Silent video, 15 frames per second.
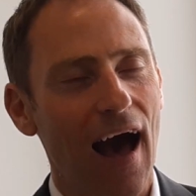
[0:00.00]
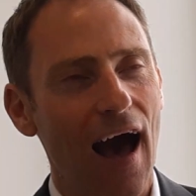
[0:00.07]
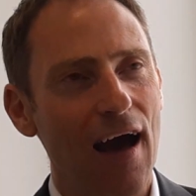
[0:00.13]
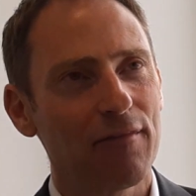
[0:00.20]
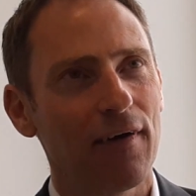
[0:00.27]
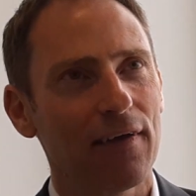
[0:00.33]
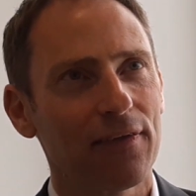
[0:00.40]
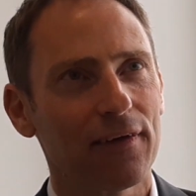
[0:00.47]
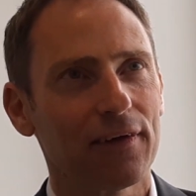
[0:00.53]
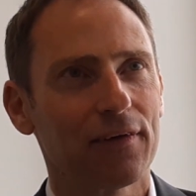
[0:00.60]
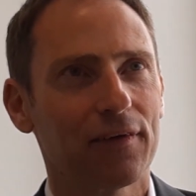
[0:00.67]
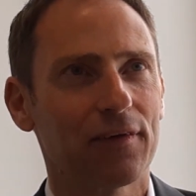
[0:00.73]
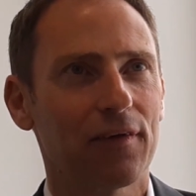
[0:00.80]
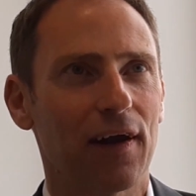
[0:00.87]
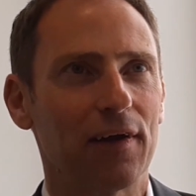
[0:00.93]
I've had the
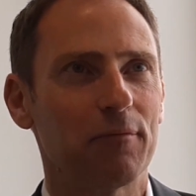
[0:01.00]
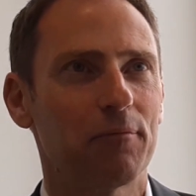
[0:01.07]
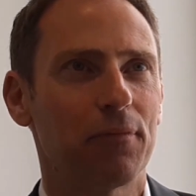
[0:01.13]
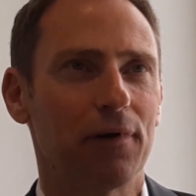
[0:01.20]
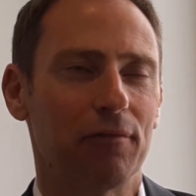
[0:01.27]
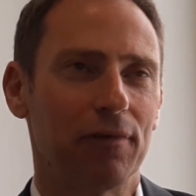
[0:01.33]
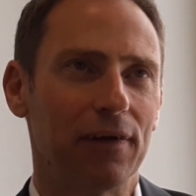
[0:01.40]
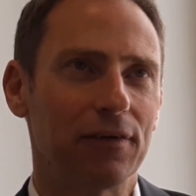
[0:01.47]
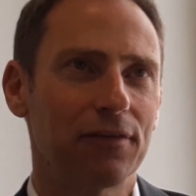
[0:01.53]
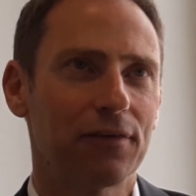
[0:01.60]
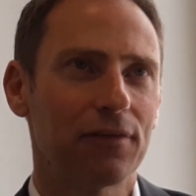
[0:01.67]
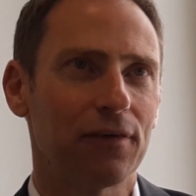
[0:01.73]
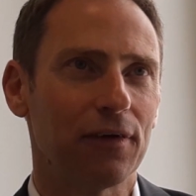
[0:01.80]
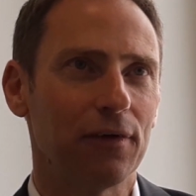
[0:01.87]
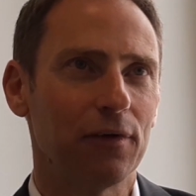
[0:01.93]
great privilege
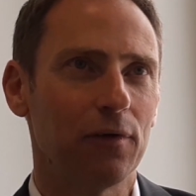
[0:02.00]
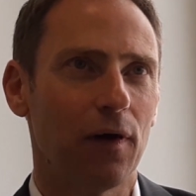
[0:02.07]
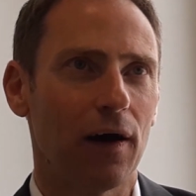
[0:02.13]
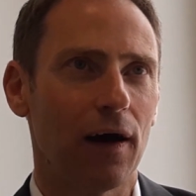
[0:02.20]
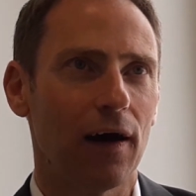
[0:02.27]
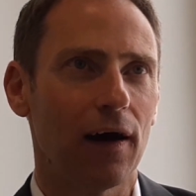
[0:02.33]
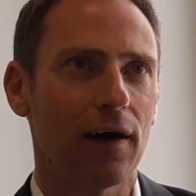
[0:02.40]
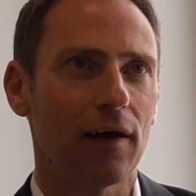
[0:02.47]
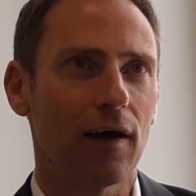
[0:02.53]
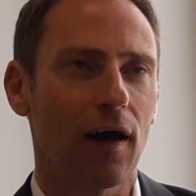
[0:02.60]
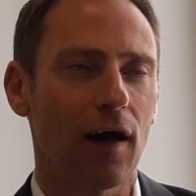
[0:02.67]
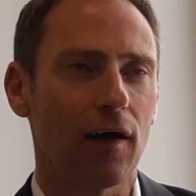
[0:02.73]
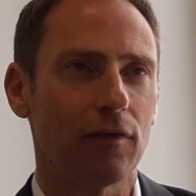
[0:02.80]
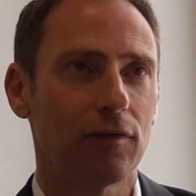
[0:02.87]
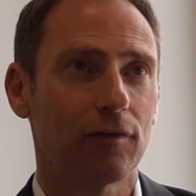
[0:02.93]
to
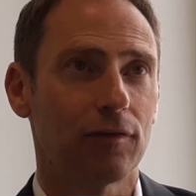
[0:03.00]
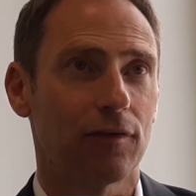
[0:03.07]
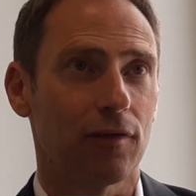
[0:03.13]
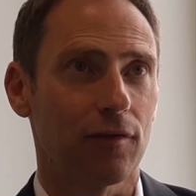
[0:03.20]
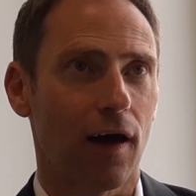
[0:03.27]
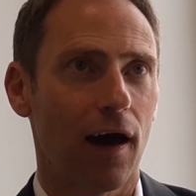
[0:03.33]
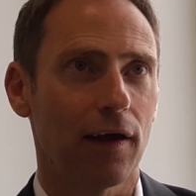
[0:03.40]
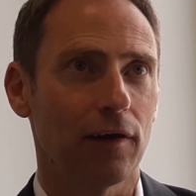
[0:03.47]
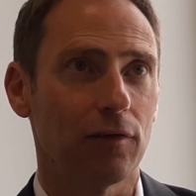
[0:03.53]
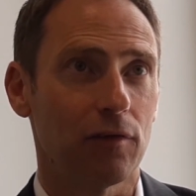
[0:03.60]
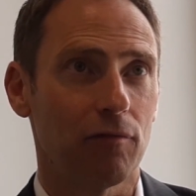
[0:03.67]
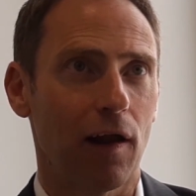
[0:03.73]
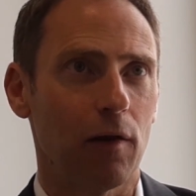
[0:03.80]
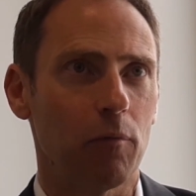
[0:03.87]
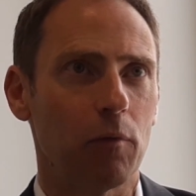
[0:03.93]
design and
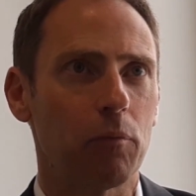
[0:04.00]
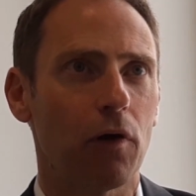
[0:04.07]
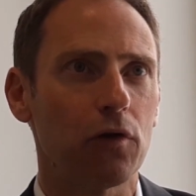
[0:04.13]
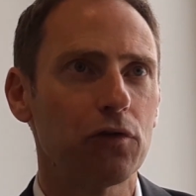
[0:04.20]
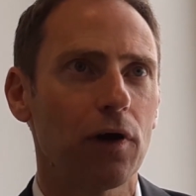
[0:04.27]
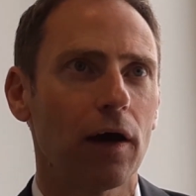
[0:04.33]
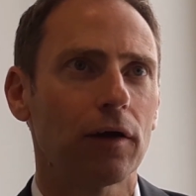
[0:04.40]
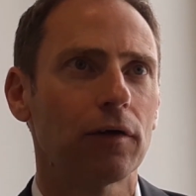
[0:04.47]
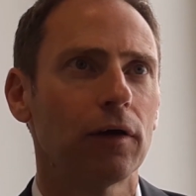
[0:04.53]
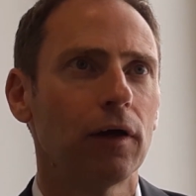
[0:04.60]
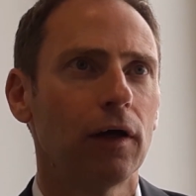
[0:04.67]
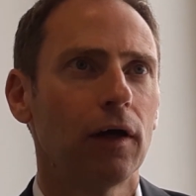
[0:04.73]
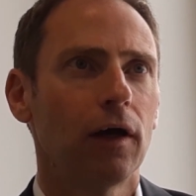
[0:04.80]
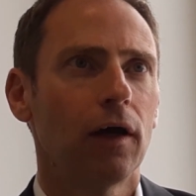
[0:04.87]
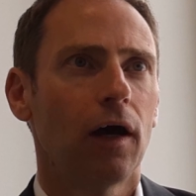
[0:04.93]
develop the project
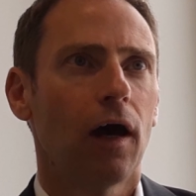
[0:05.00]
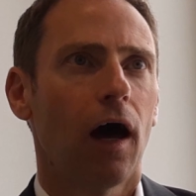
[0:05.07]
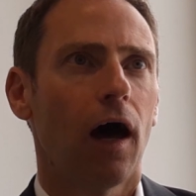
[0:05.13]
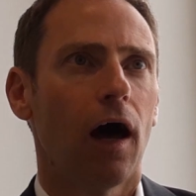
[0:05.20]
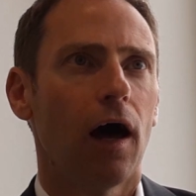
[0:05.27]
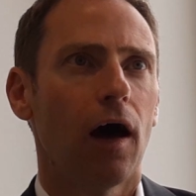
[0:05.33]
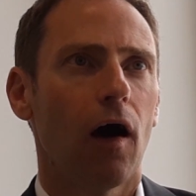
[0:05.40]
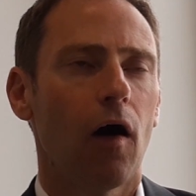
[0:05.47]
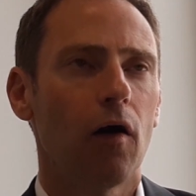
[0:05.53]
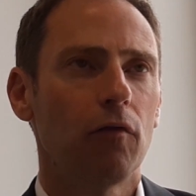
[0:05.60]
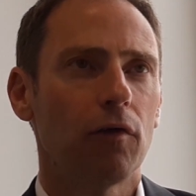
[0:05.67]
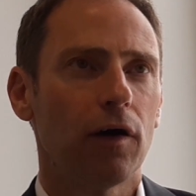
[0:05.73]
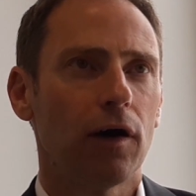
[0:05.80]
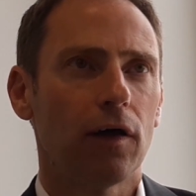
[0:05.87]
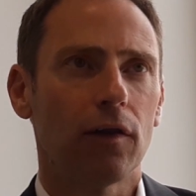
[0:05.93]

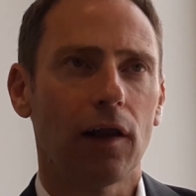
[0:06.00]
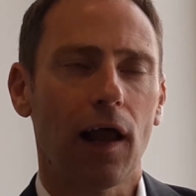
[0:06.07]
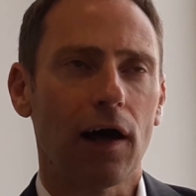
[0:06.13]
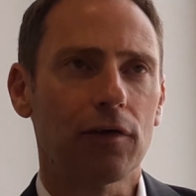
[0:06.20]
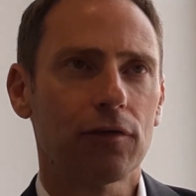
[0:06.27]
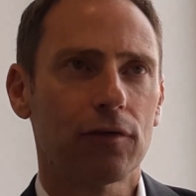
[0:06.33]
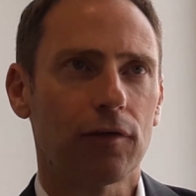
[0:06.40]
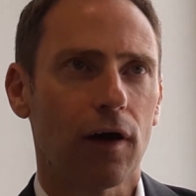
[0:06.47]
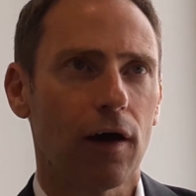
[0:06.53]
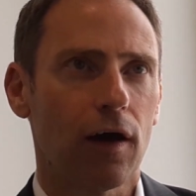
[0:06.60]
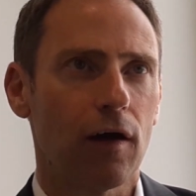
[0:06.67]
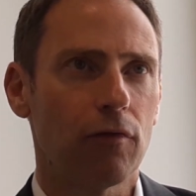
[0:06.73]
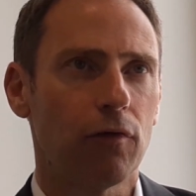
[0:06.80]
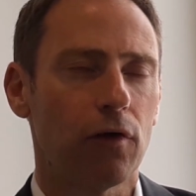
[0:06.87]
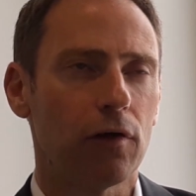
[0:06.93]
over the last
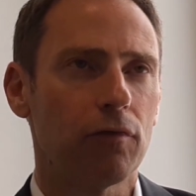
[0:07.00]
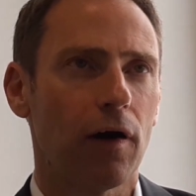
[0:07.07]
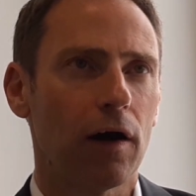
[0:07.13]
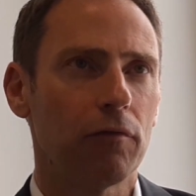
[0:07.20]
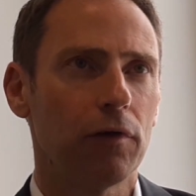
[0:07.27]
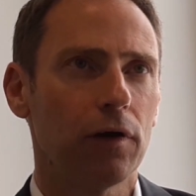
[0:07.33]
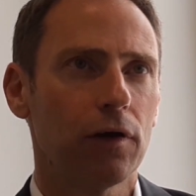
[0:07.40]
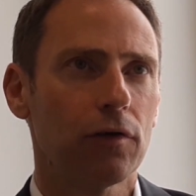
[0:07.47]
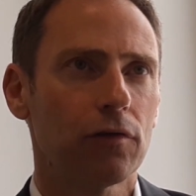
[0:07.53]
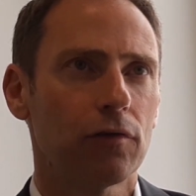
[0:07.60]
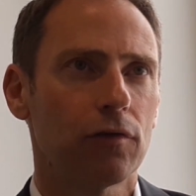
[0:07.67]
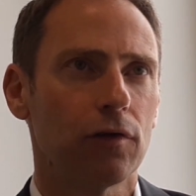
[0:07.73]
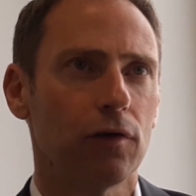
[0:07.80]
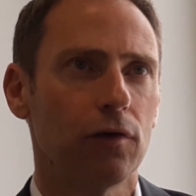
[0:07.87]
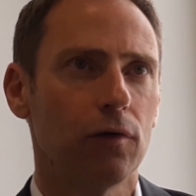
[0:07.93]
4 or 5 years
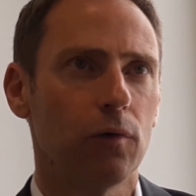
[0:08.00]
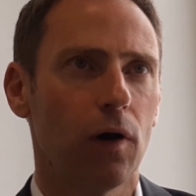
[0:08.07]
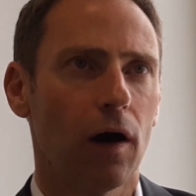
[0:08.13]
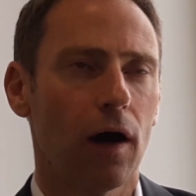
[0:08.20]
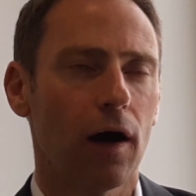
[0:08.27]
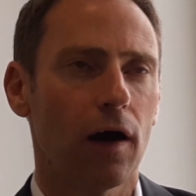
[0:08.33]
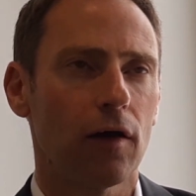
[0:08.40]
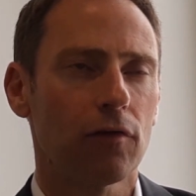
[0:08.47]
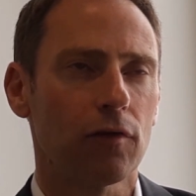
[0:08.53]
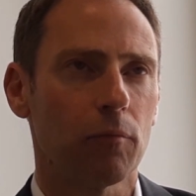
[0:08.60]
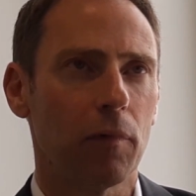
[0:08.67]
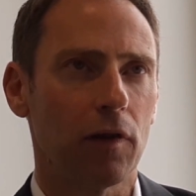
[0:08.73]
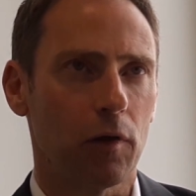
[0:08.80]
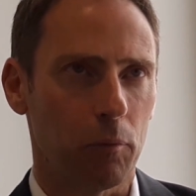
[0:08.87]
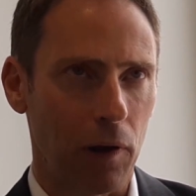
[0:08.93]
to
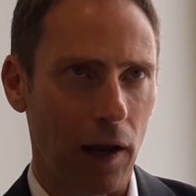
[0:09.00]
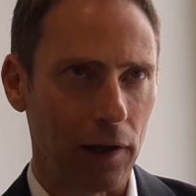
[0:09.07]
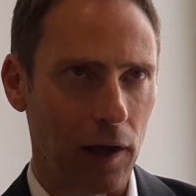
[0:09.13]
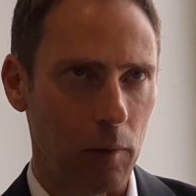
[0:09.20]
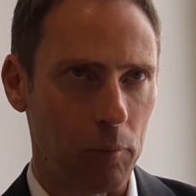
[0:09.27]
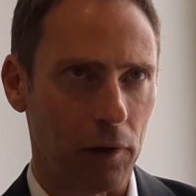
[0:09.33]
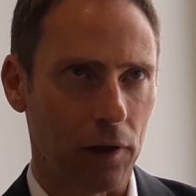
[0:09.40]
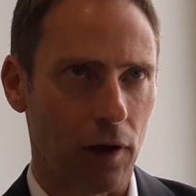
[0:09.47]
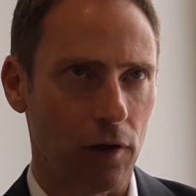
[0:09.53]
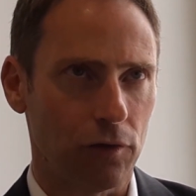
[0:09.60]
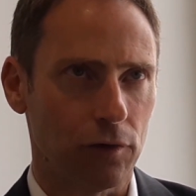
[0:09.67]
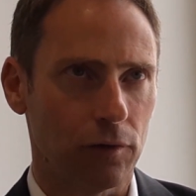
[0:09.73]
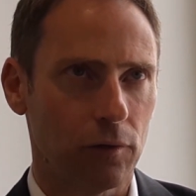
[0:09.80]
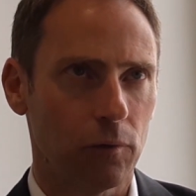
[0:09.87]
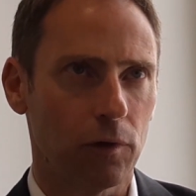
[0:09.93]
submit the planning
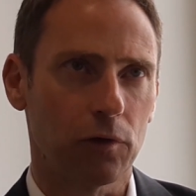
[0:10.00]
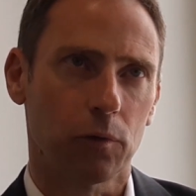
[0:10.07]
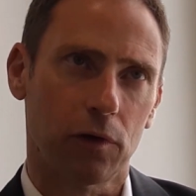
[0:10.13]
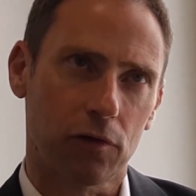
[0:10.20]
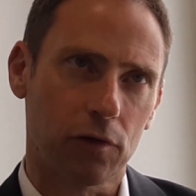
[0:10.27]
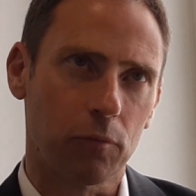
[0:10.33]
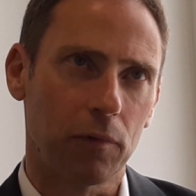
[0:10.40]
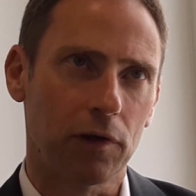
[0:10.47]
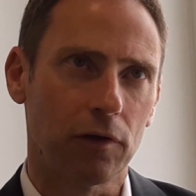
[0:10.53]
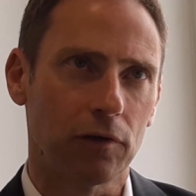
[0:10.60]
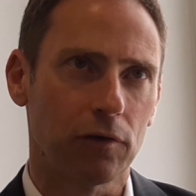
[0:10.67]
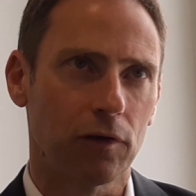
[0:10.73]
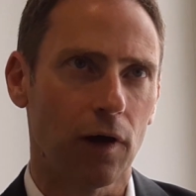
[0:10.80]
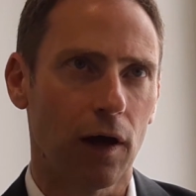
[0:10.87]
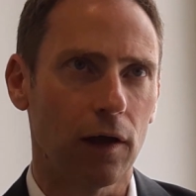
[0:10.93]
application, which we're submitting
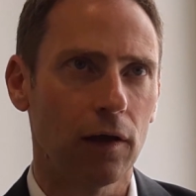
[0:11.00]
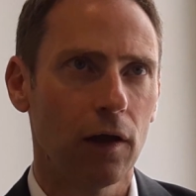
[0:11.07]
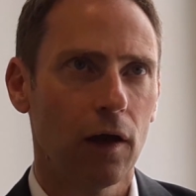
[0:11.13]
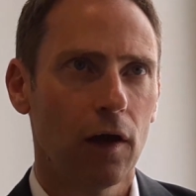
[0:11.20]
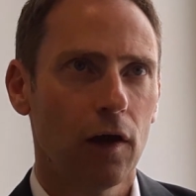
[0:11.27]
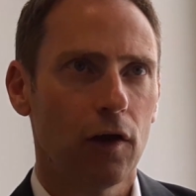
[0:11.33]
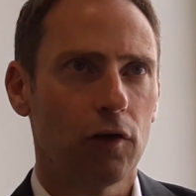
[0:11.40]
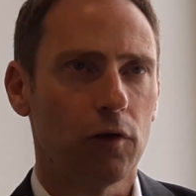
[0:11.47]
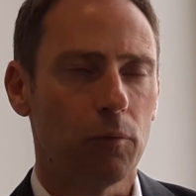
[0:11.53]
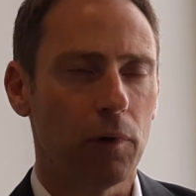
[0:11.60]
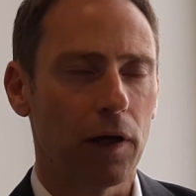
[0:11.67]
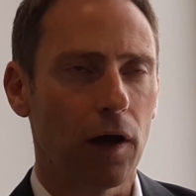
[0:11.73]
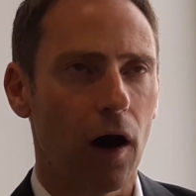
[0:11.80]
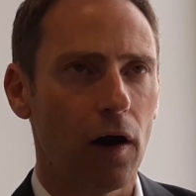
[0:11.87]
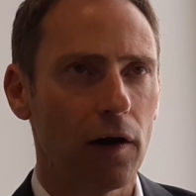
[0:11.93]
today, to
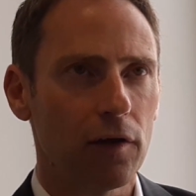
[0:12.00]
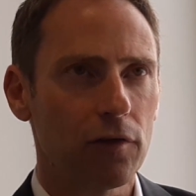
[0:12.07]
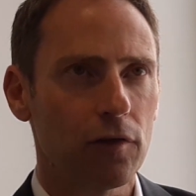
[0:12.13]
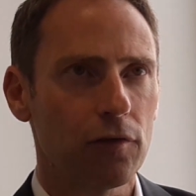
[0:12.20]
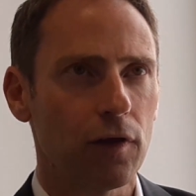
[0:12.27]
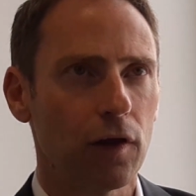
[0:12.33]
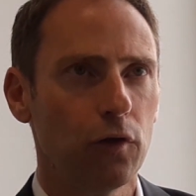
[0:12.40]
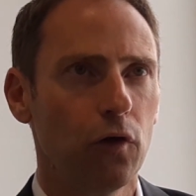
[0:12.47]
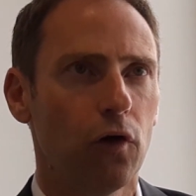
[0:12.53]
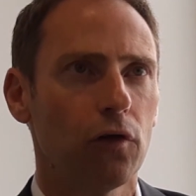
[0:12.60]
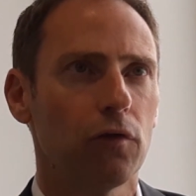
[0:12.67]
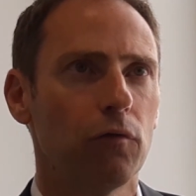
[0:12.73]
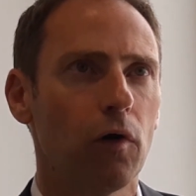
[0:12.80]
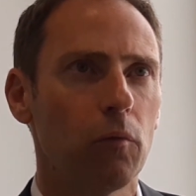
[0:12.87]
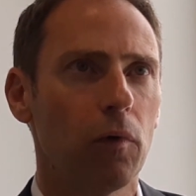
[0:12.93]
bring our existing
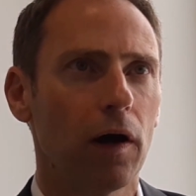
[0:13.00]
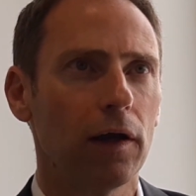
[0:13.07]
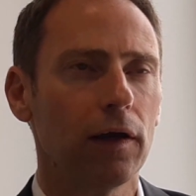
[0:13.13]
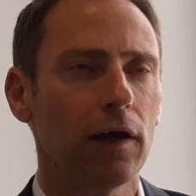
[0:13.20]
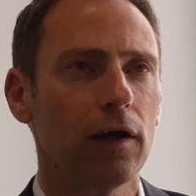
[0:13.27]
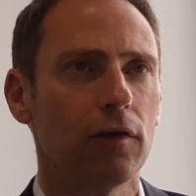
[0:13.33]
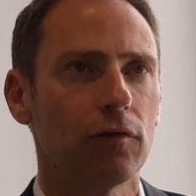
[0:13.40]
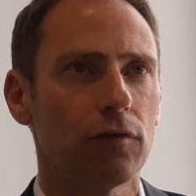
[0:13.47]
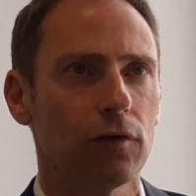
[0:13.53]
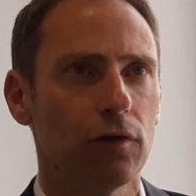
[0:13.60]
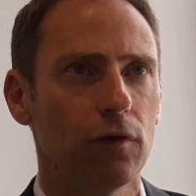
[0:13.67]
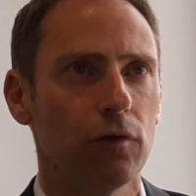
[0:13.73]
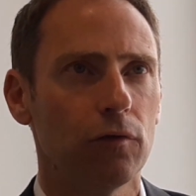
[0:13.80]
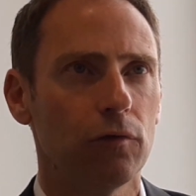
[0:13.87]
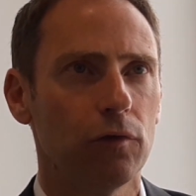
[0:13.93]
Northern Runway
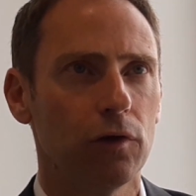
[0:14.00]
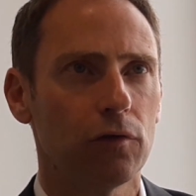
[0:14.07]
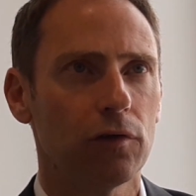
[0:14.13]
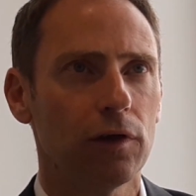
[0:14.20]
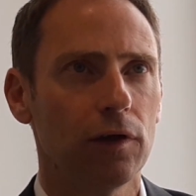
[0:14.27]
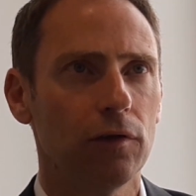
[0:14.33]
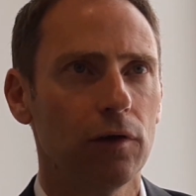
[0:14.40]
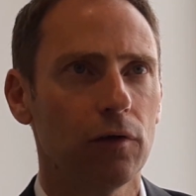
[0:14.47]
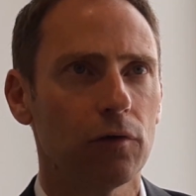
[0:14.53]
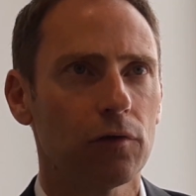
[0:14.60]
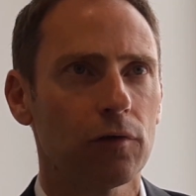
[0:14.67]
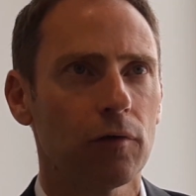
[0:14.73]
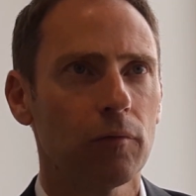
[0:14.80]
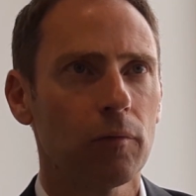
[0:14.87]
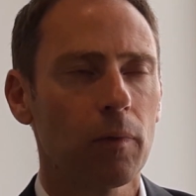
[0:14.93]
into routine
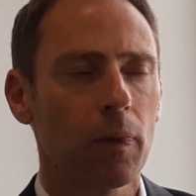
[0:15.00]
use.